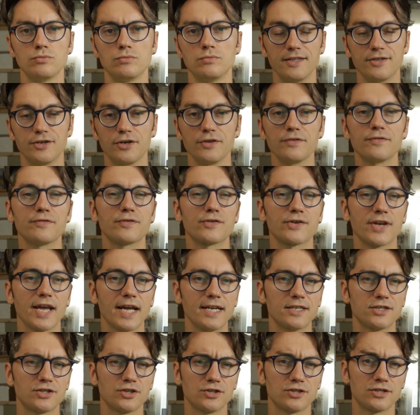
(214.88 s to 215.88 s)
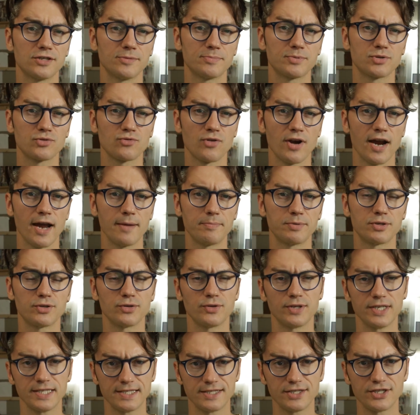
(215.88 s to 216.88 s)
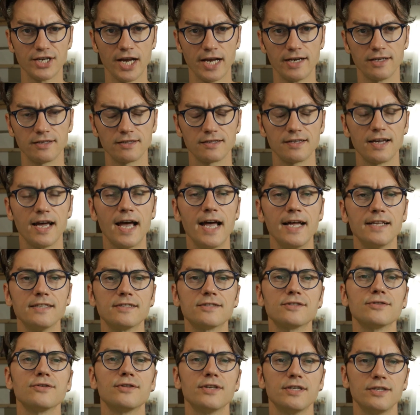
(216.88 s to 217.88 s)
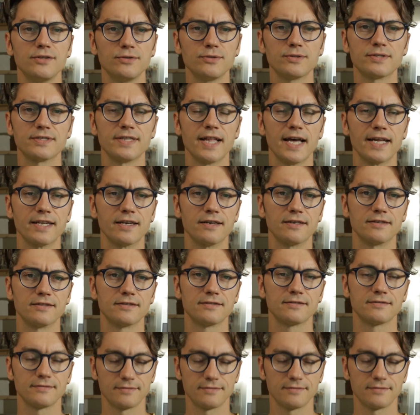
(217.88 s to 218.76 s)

And don't forget to subscribe to this channel and to the newsletter.